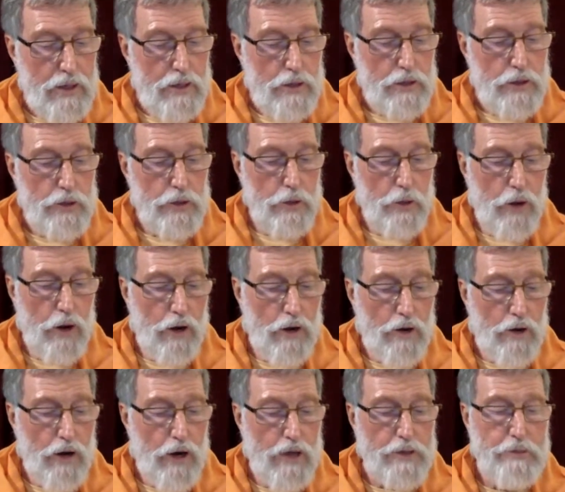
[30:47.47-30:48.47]
So all
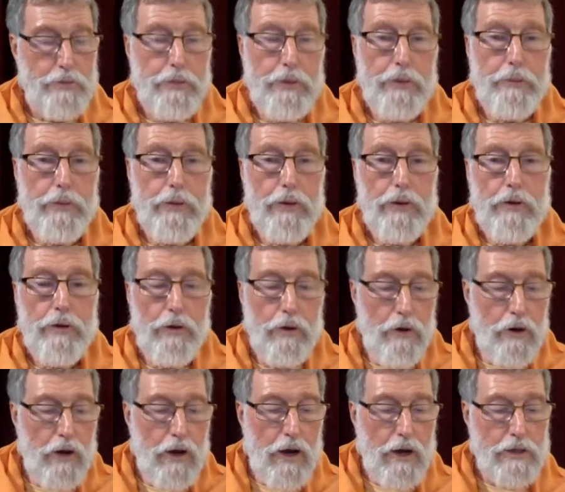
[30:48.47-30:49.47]
craftspeople,
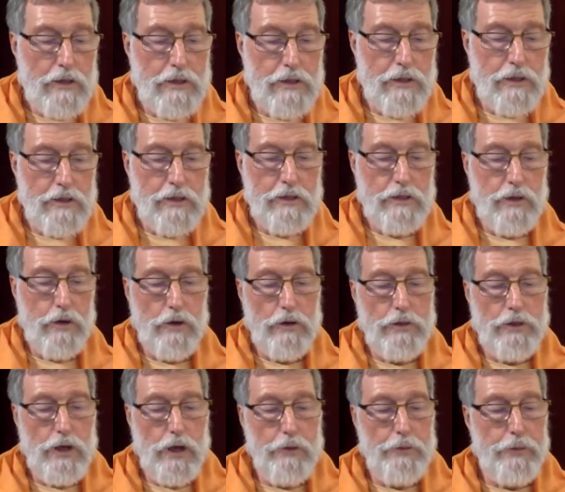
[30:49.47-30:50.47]
all artisans, all
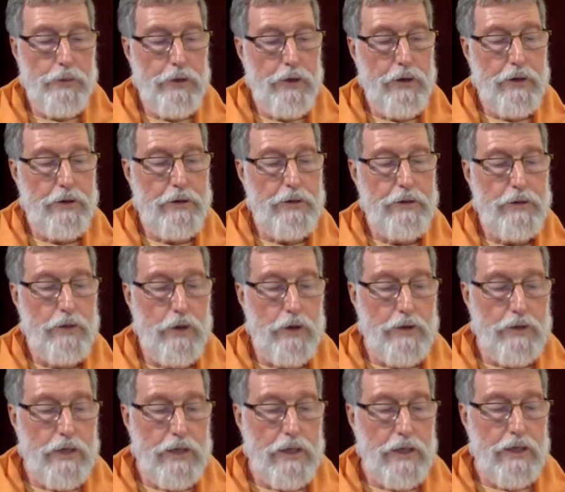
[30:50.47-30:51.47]
job workers, all
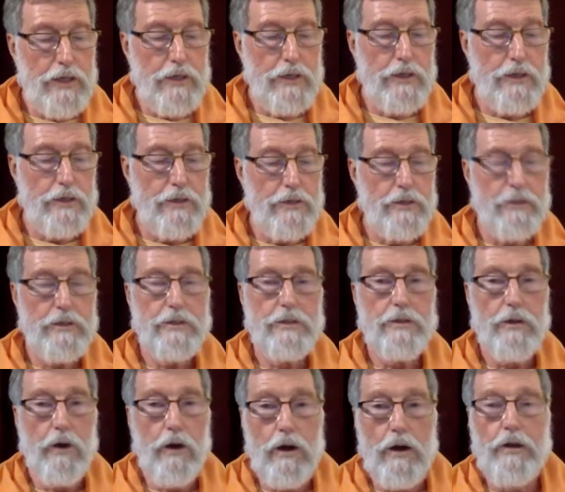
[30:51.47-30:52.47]
technicians,
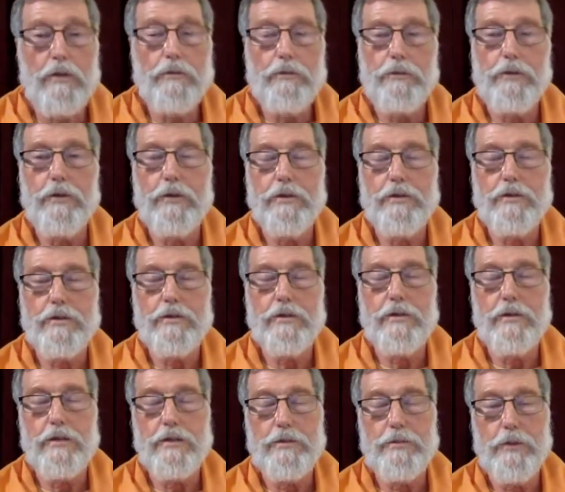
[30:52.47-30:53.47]
all of
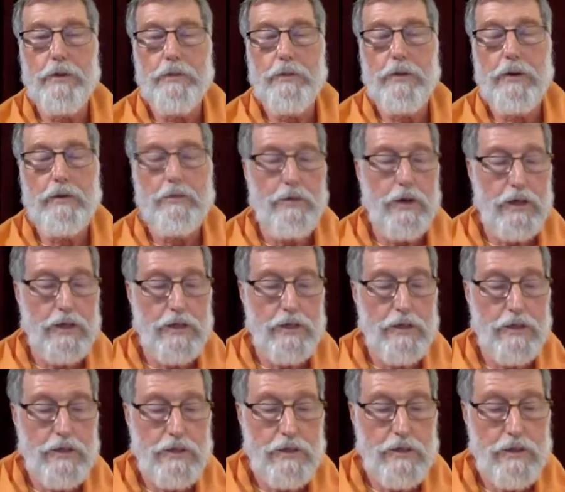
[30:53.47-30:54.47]
these people are
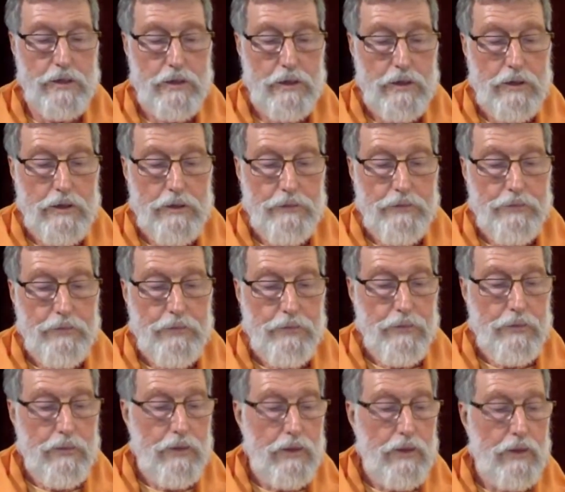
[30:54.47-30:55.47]
Vaishyas.
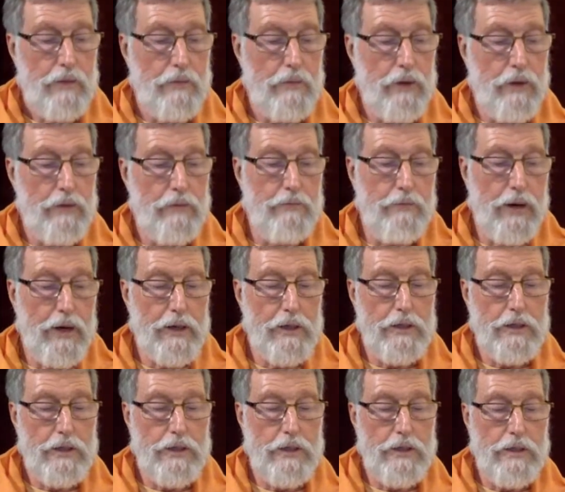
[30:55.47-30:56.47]
The modern
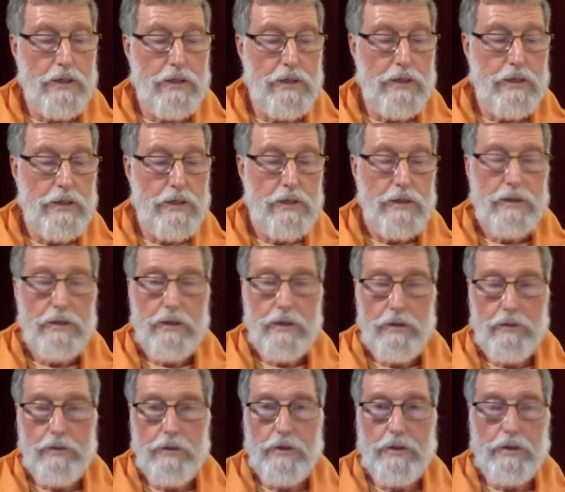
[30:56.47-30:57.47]
practitioners,
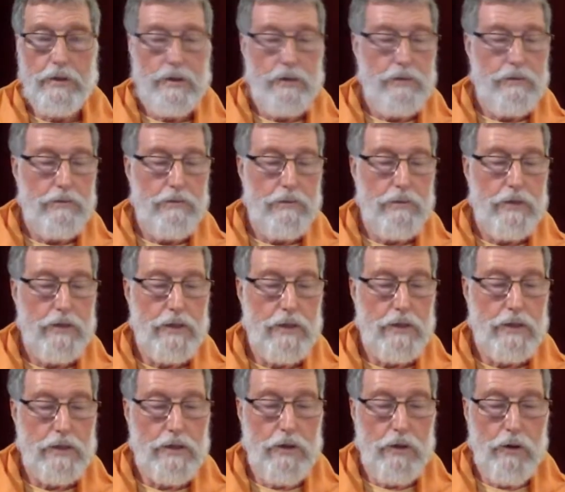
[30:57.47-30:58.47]
even such
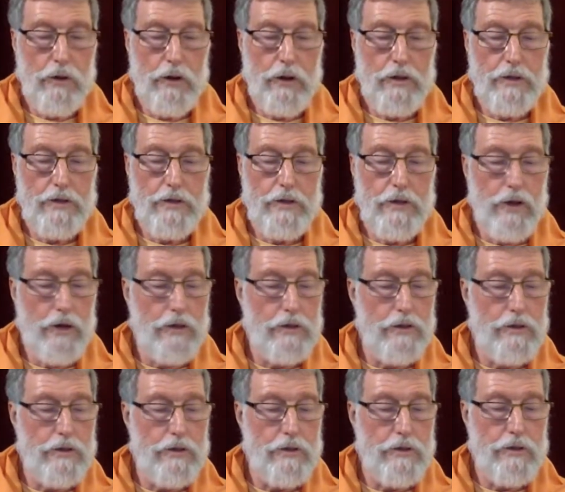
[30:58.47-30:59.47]
as lawyers,
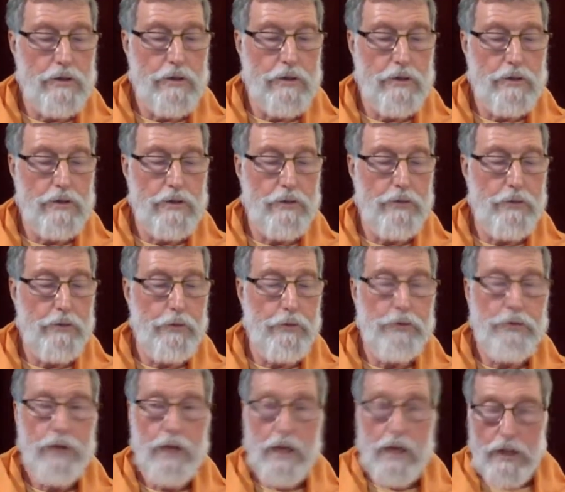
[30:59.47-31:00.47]
doctors, and so on and so forth,
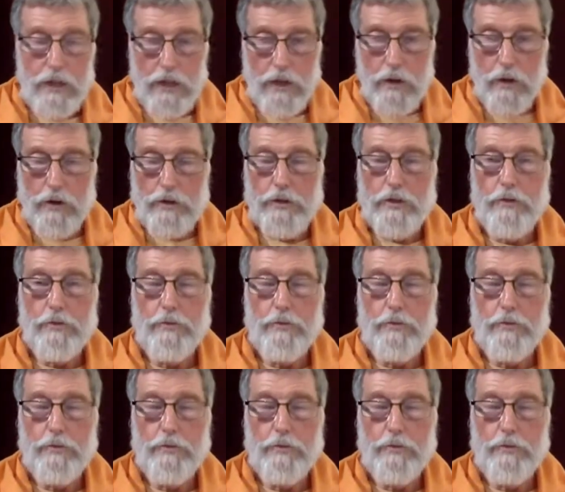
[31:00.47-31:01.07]
they also